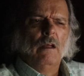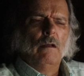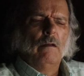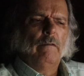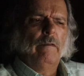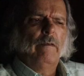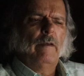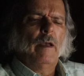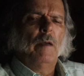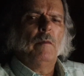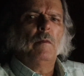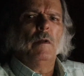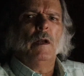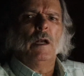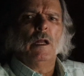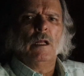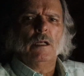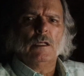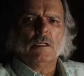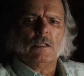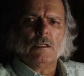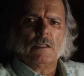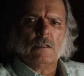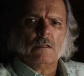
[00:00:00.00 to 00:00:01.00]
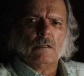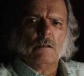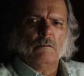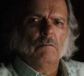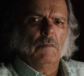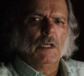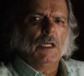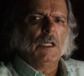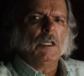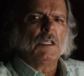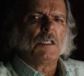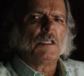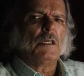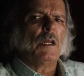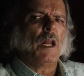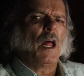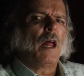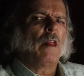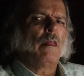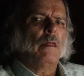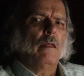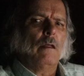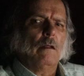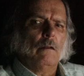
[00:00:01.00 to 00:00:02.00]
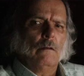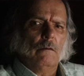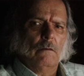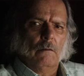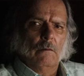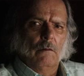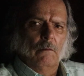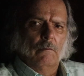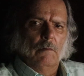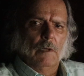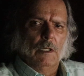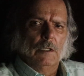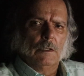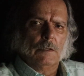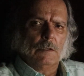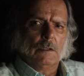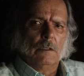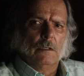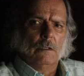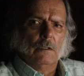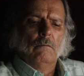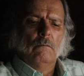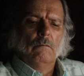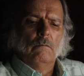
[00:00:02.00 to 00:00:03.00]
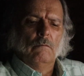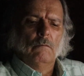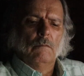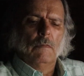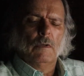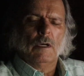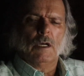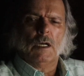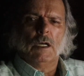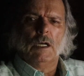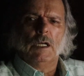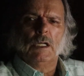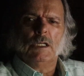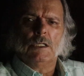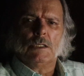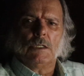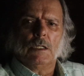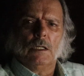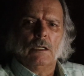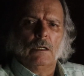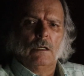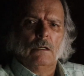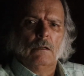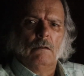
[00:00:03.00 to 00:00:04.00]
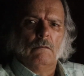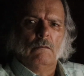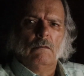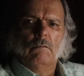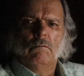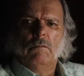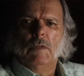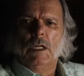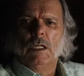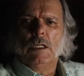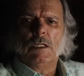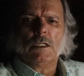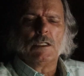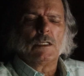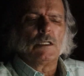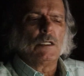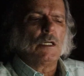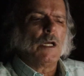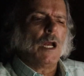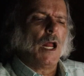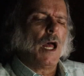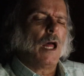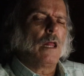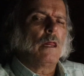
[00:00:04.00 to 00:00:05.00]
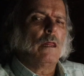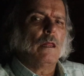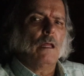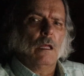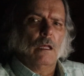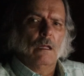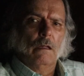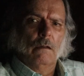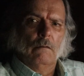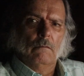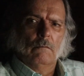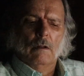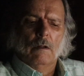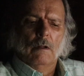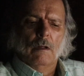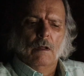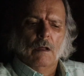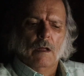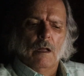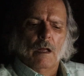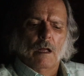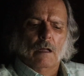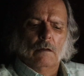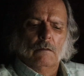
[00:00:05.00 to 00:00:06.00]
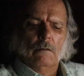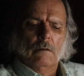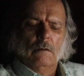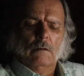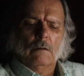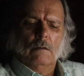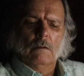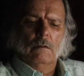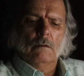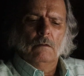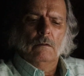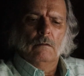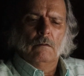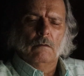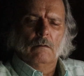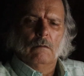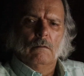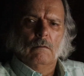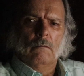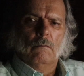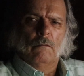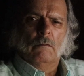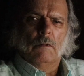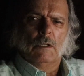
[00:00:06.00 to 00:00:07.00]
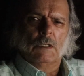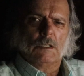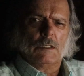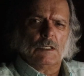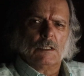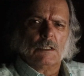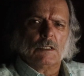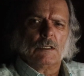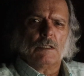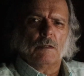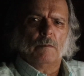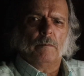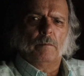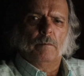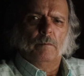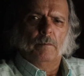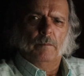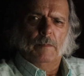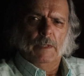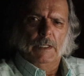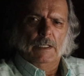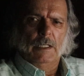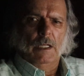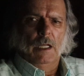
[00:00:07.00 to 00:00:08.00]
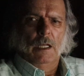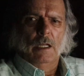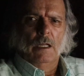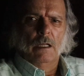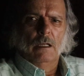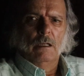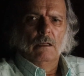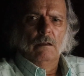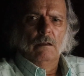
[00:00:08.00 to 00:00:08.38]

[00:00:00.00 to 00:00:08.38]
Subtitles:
Families means nothing to the West. Religion means nothing. And this is a pity.